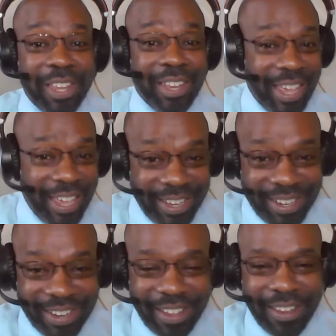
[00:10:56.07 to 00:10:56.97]
the
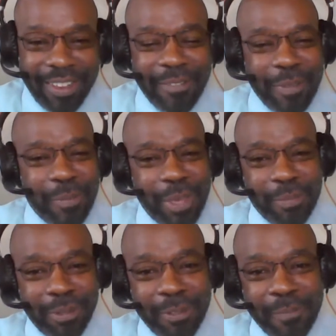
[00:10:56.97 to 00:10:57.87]
land. I love the
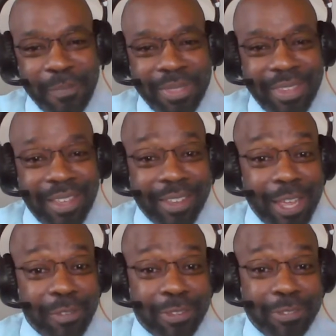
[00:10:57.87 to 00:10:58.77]
people.
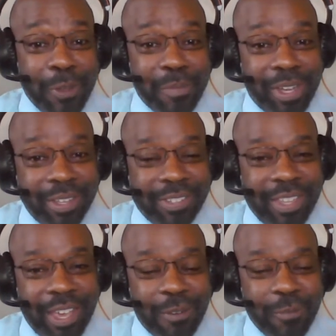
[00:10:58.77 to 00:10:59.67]
Love it so
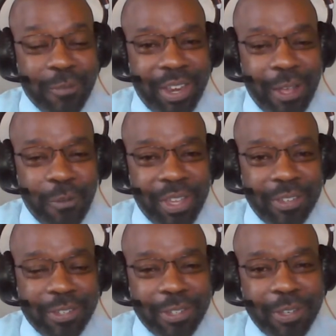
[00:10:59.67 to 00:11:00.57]
much that when I
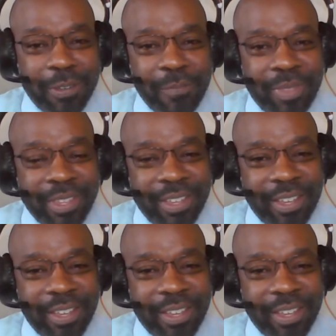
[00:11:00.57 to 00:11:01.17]
went to